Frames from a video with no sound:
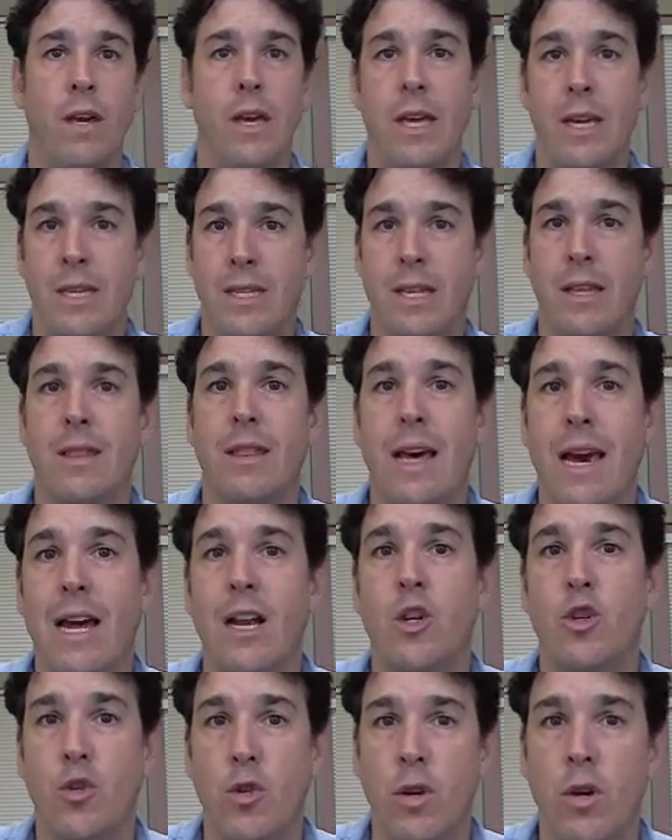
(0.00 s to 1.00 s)
Isn't
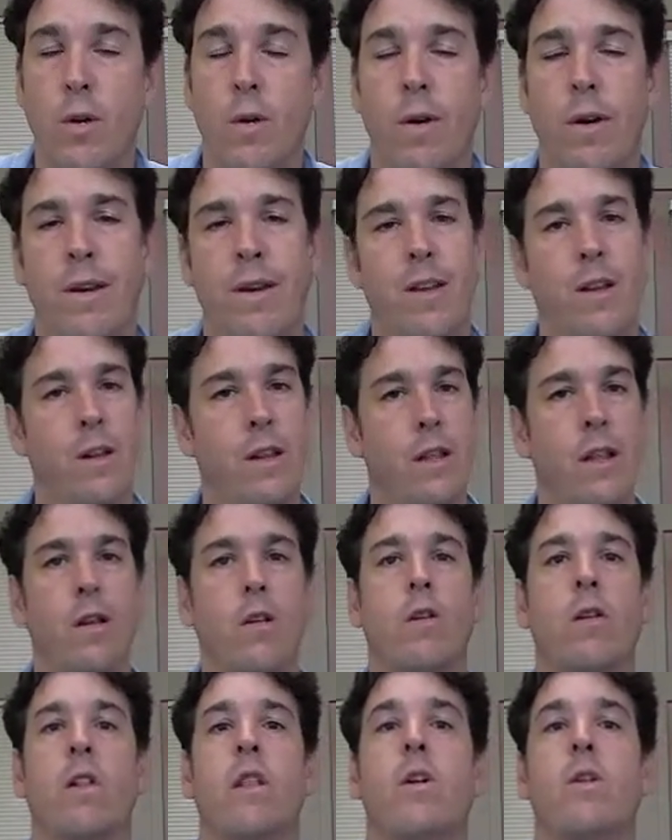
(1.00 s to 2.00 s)
that true? A
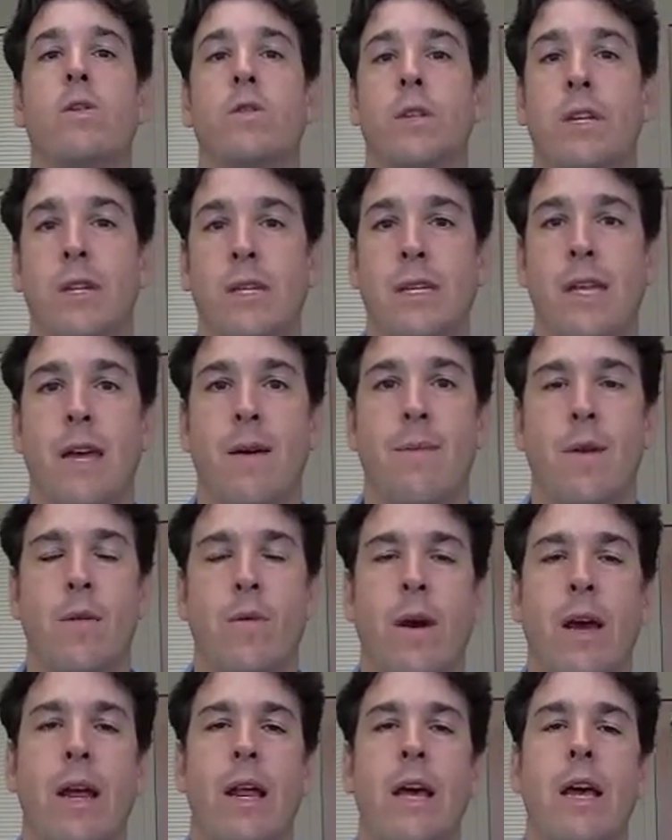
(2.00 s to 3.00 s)
little closing statement,
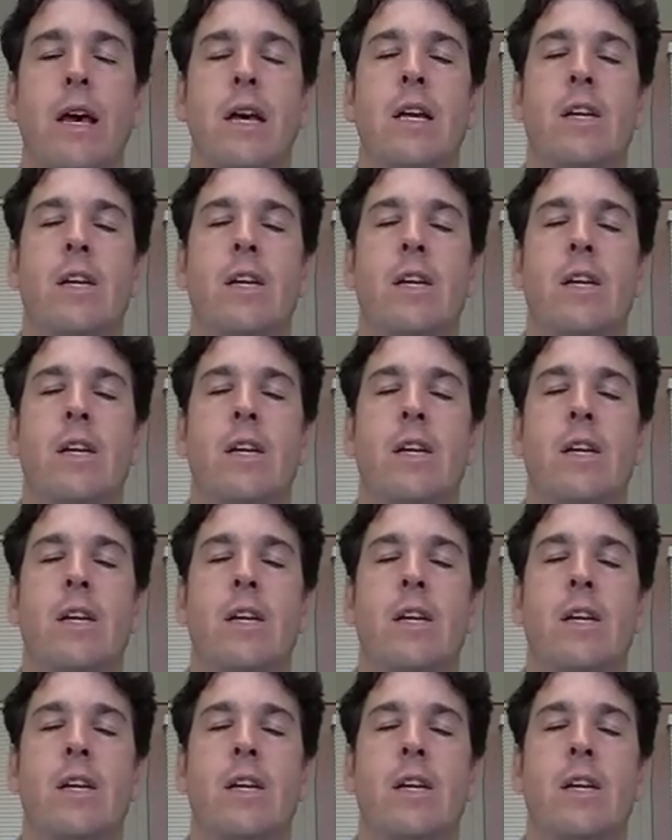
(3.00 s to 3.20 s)
right?